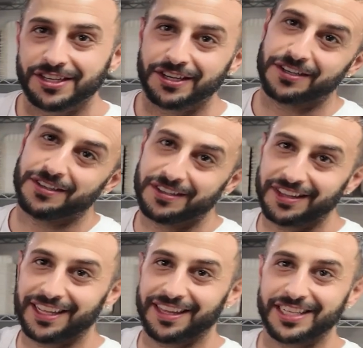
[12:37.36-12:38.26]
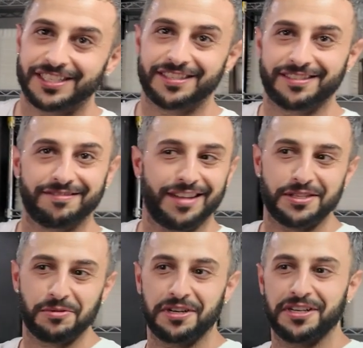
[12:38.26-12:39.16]
So
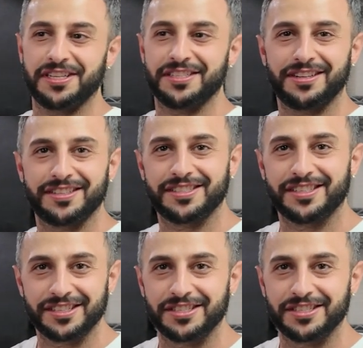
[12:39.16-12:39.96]
that's what it is, honestly.